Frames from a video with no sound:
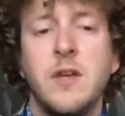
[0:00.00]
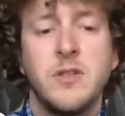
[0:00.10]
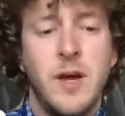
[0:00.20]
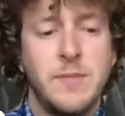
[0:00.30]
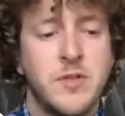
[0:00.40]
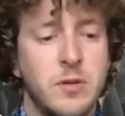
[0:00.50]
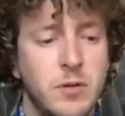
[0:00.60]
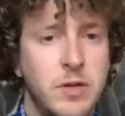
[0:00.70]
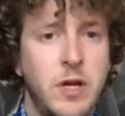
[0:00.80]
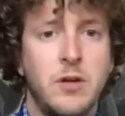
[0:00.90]
So
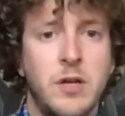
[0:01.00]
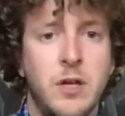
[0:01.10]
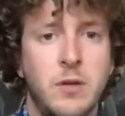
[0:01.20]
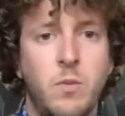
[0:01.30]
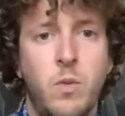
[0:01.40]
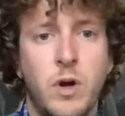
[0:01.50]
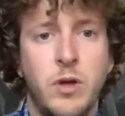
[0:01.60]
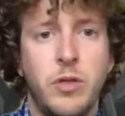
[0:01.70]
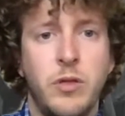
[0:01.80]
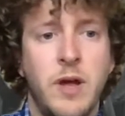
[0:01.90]
absolutely, I'll kind of walk
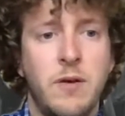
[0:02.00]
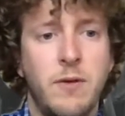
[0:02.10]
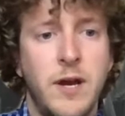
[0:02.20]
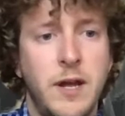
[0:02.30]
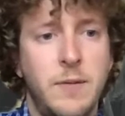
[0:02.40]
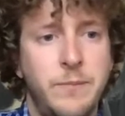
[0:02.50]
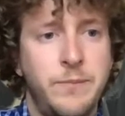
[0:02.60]
you through that right now.